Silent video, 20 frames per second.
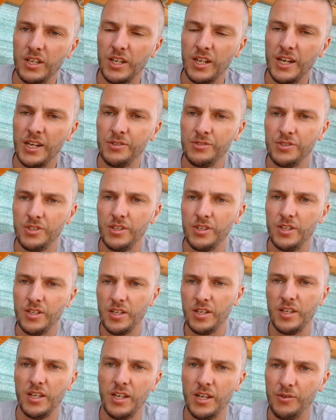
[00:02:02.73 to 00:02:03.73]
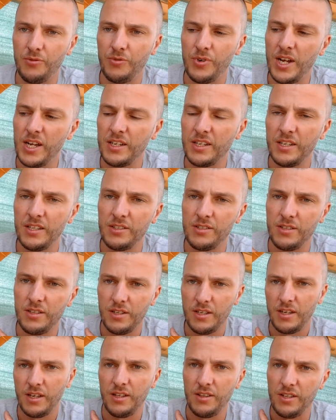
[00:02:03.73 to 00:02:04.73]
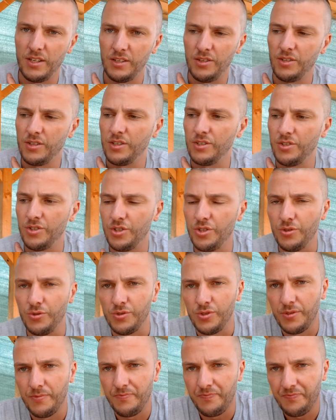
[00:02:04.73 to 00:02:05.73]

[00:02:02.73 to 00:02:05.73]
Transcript: it out and rack it and then you can shoot.